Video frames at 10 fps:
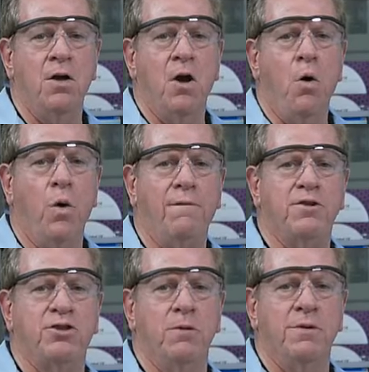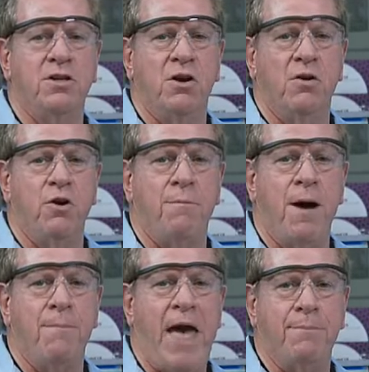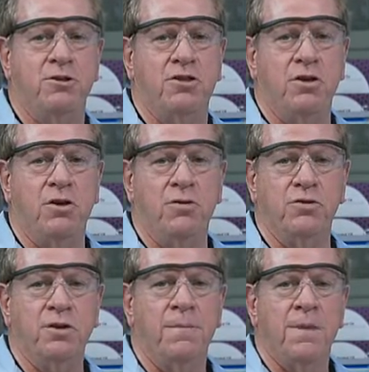or whatever seal material your pump happens to use,